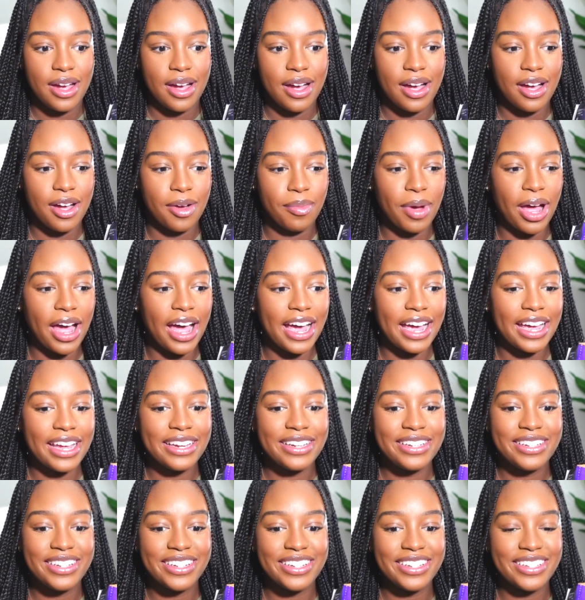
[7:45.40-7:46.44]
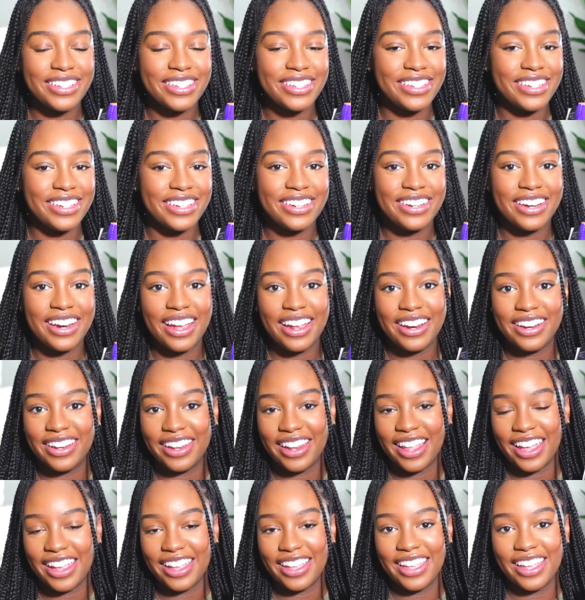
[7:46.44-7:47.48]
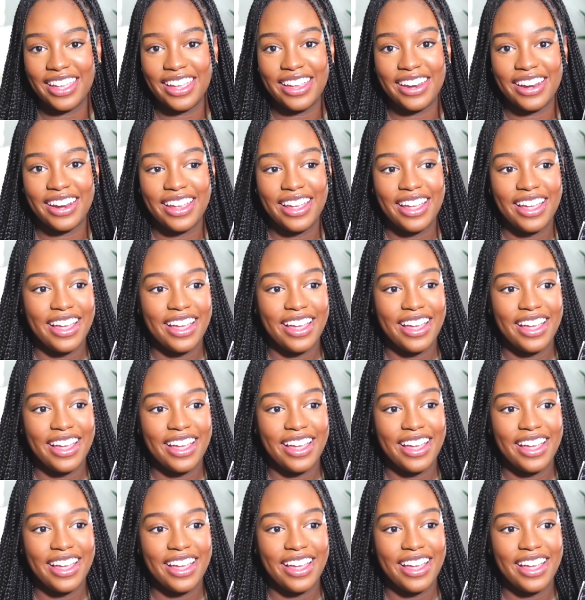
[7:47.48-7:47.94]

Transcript: I just did not like it.